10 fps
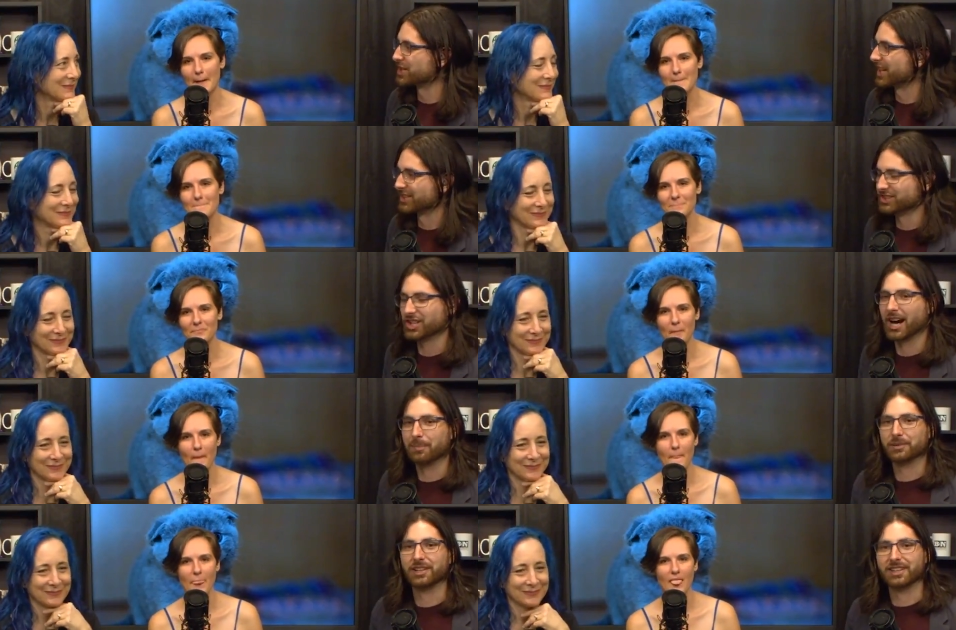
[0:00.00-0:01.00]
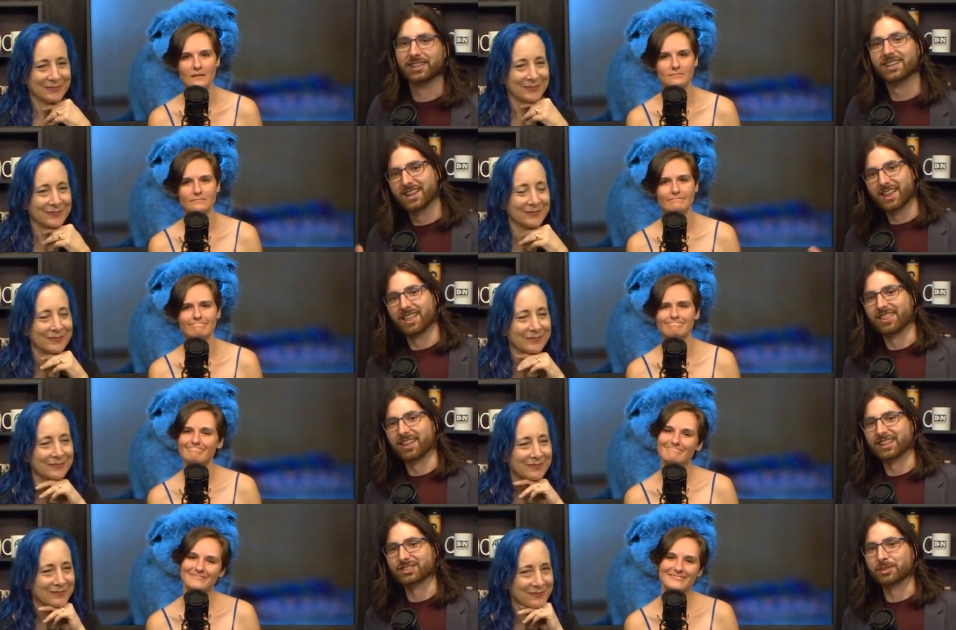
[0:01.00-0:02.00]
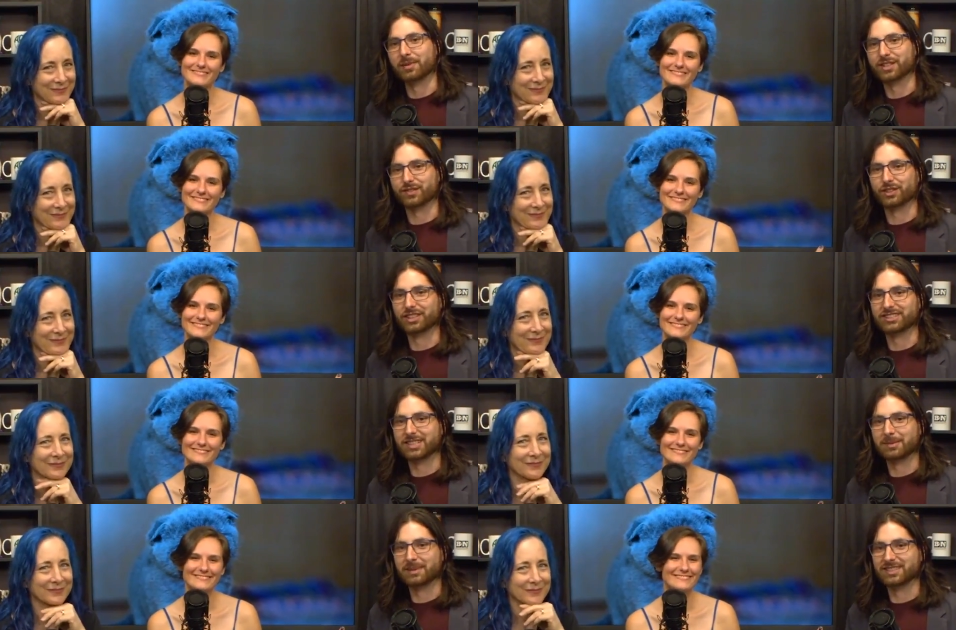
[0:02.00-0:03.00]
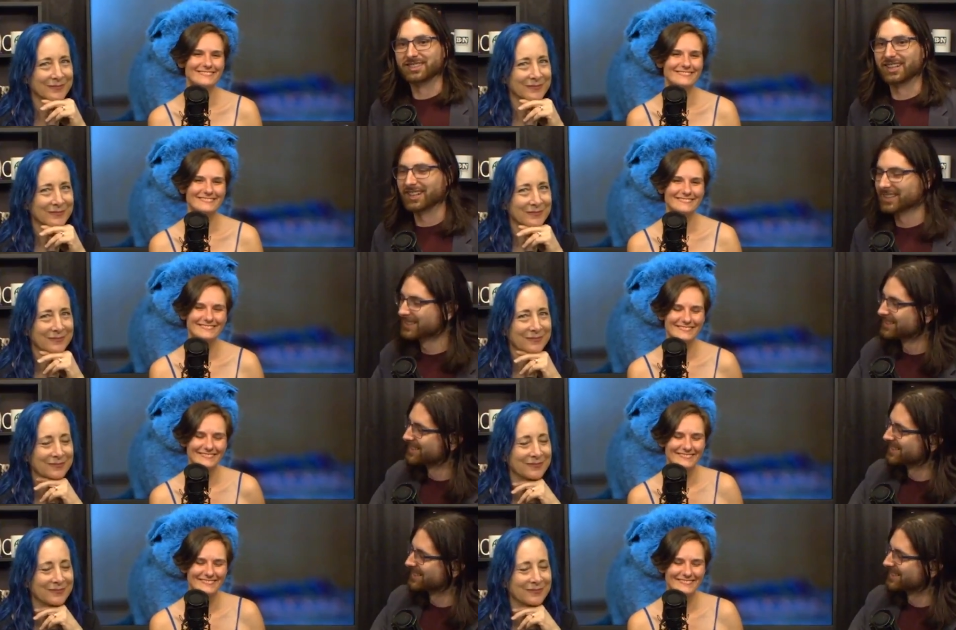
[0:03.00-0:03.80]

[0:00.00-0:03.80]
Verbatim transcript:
Speaker 1: yeah. of Janis Joplin. Thanks so much for listening to me sing.